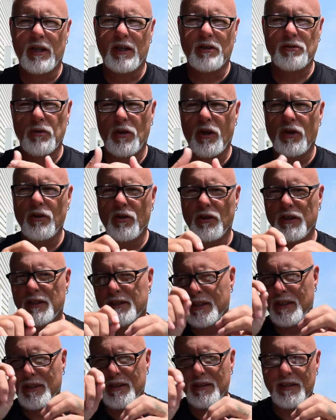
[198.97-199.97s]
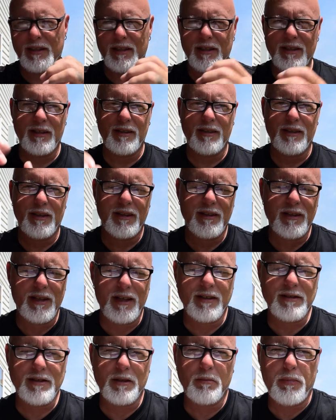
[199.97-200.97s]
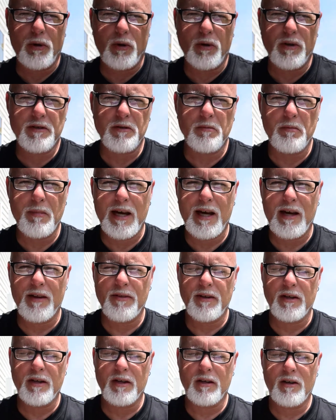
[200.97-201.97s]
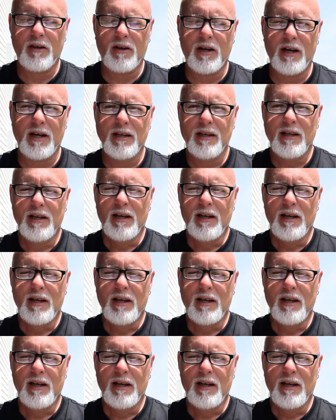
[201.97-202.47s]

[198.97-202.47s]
Because we all know that that, that that, has components of math in it, all right?